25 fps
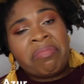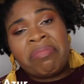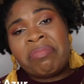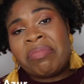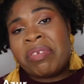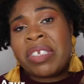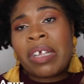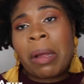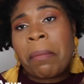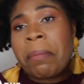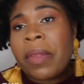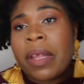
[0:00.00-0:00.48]

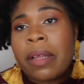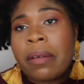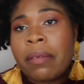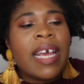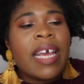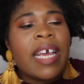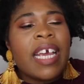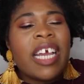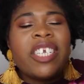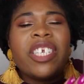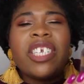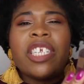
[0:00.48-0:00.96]
something,
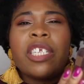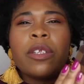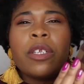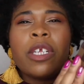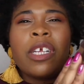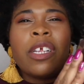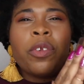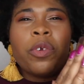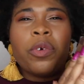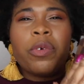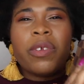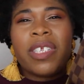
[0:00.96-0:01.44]
it just,
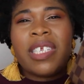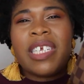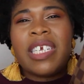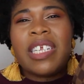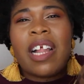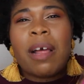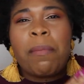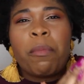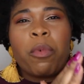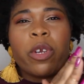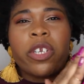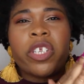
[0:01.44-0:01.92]
you'll see a
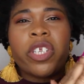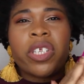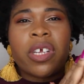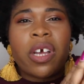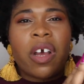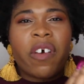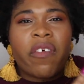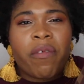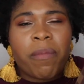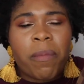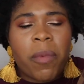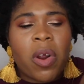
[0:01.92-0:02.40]
lot more
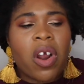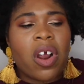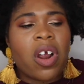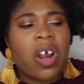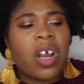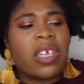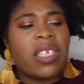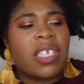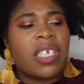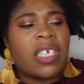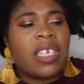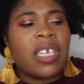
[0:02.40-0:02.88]
scuff
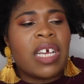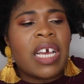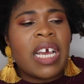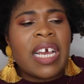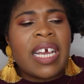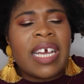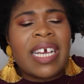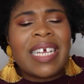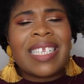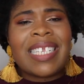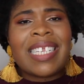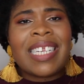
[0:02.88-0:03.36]
marks and
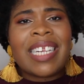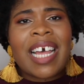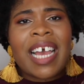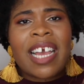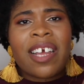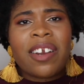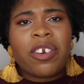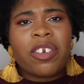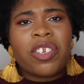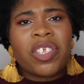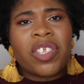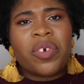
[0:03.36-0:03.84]
it's lighter,